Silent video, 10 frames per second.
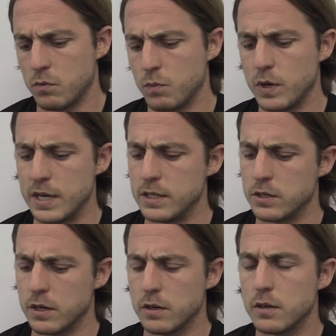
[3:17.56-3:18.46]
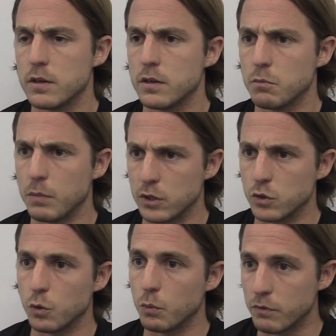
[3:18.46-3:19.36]
we need to make
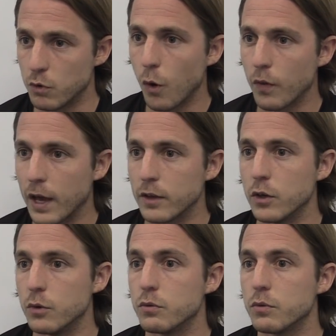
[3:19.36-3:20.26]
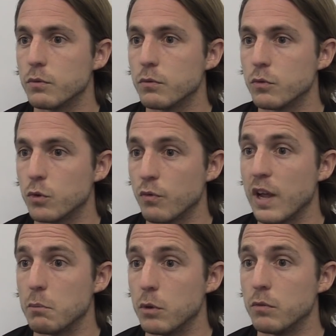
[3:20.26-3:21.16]
sure we've got that youth sort of
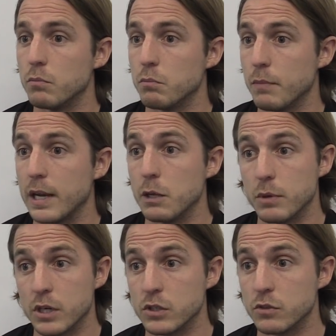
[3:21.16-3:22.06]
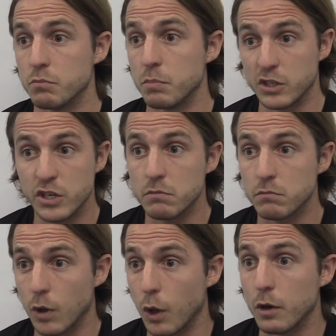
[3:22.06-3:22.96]
element, mainly because of
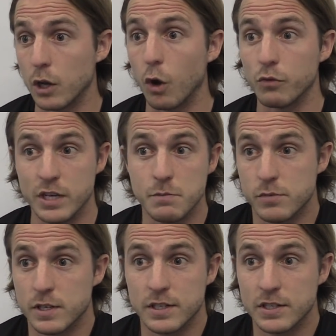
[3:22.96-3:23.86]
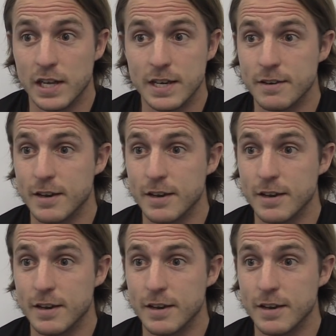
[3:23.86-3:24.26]
budget, like a lot of teams in this league.